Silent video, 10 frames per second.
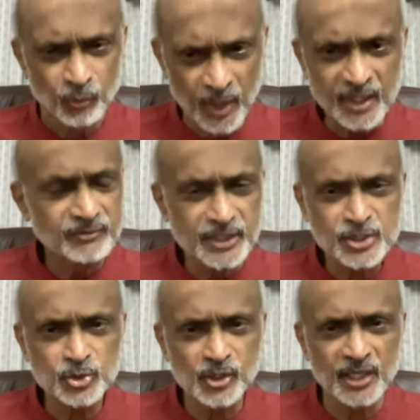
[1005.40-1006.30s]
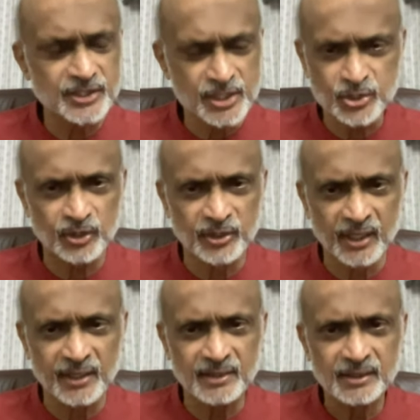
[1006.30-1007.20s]
one of these two countries could have
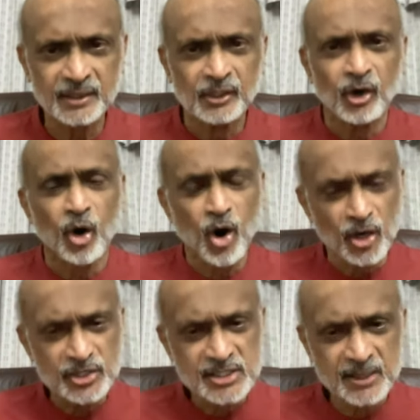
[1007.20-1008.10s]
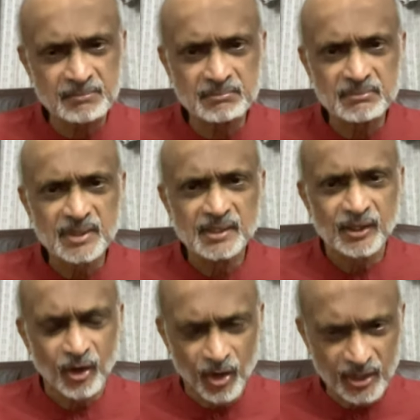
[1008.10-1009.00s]
done it, or some,
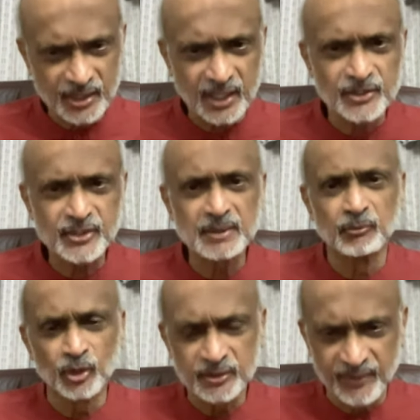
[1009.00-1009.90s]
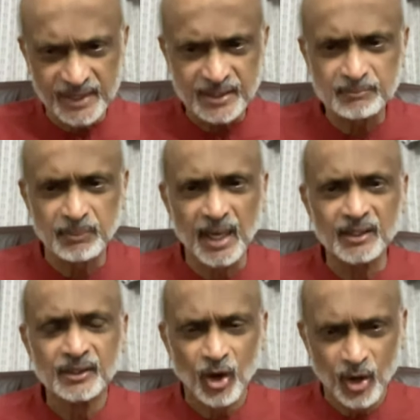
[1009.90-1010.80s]
or a country motivated
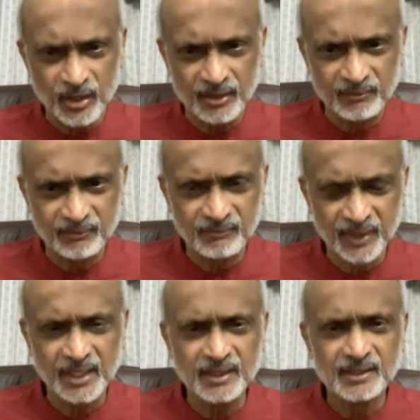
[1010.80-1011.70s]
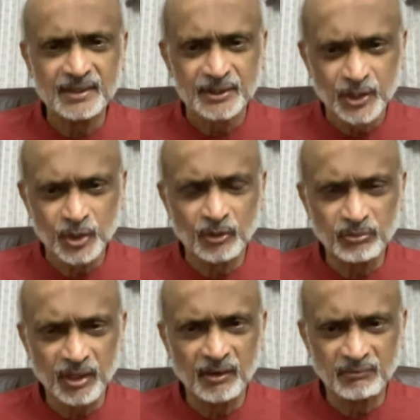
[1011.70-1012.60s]
by, or a very, you
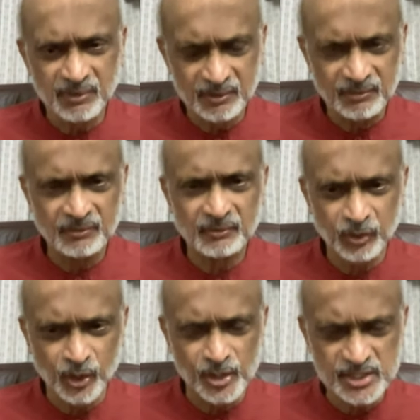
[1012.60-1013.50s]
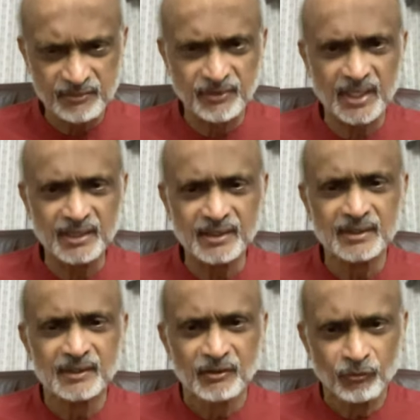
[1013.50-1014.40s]
know, uh, uh what do I say, very
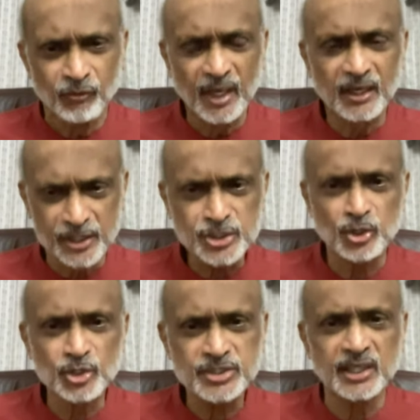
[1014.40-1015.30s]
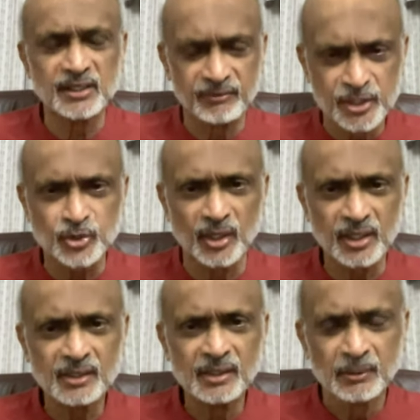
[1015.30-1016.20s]
well resourced
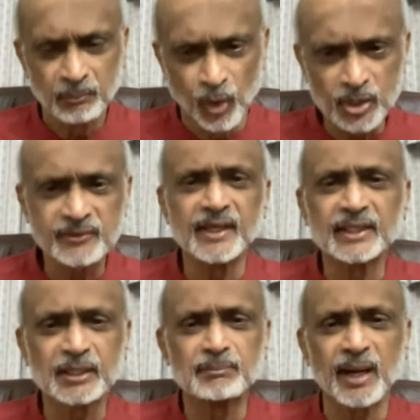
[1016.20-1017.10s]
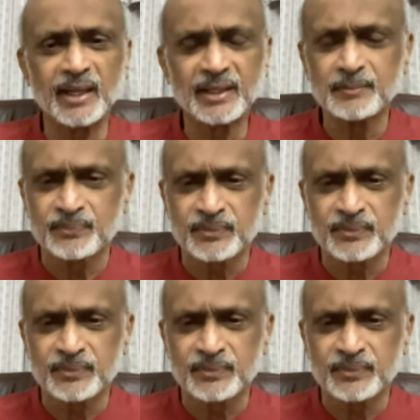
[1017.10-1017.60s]
individual motivated by